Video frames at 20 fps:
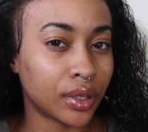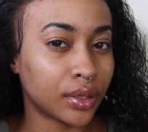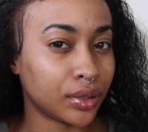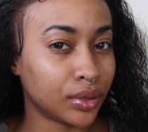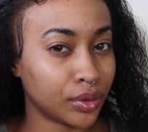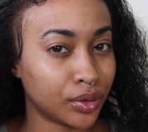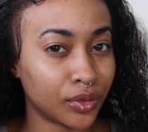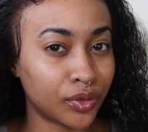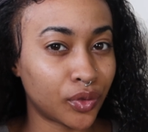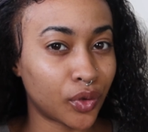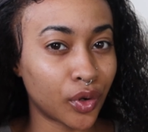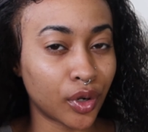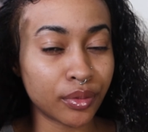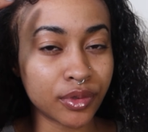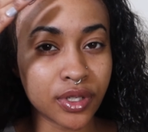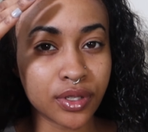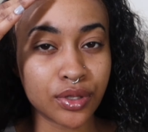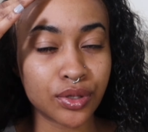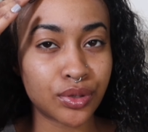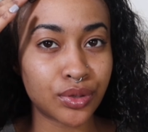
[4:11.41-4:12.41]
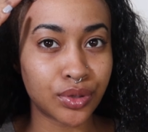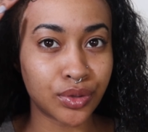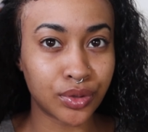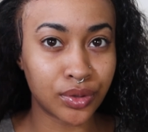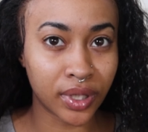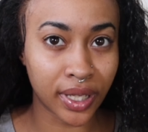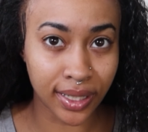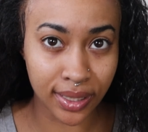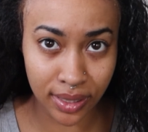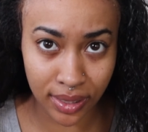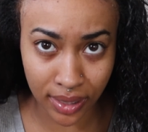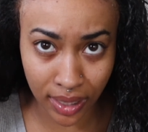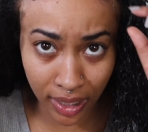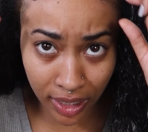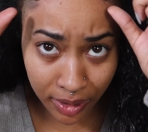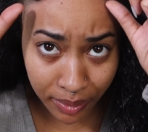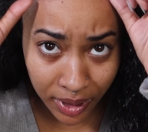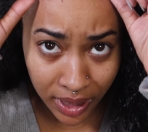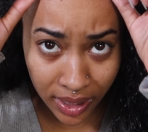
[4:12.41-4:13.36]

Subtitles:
uniformed and too like done,